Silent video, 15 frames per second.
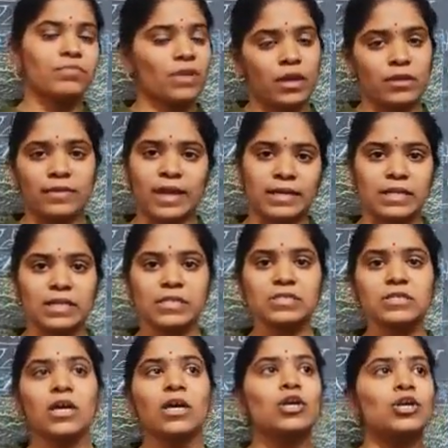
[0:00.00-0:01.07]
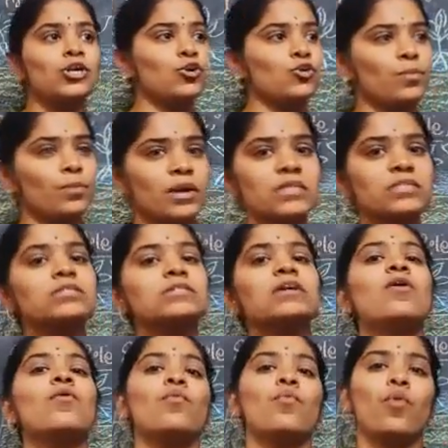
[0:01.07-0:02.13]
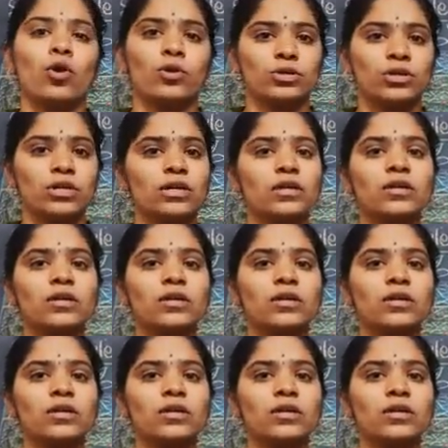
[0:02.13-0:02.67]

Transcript: That is humus, water,